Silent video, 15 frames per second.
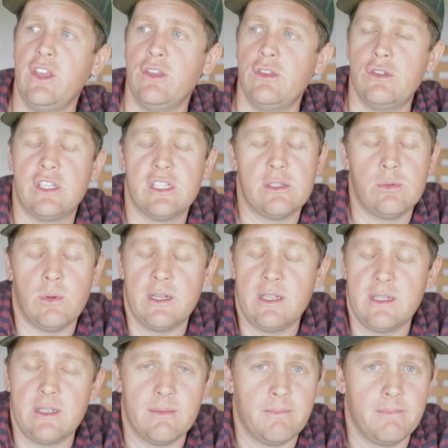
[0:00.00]
You just want
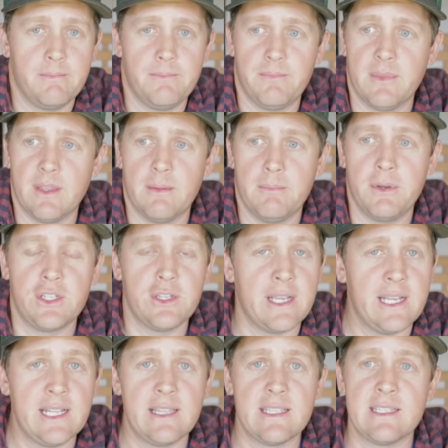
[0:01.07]
to put your
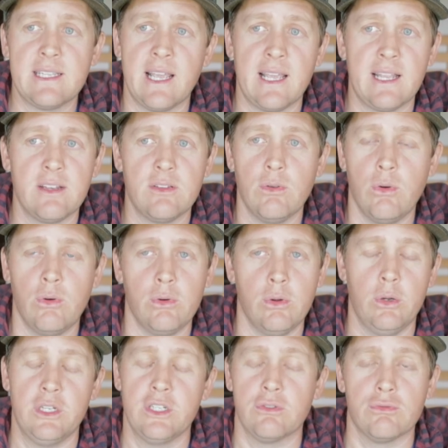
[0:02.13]
head in the sand
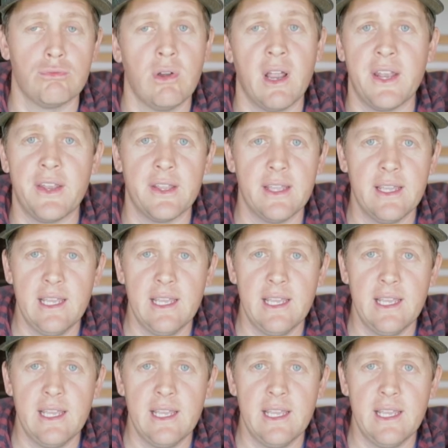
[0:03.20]
or just run.